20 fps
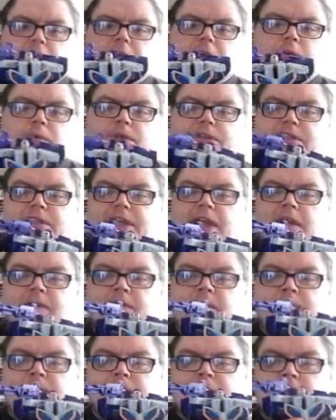which gave
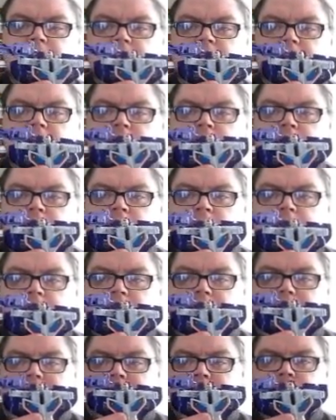him the
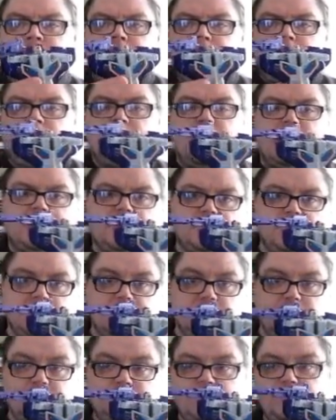anime correct
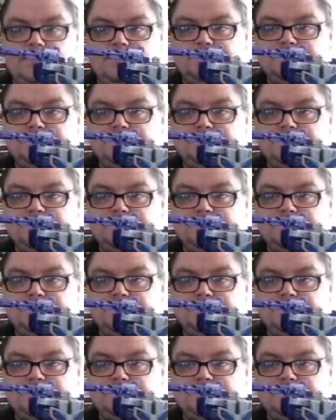colours.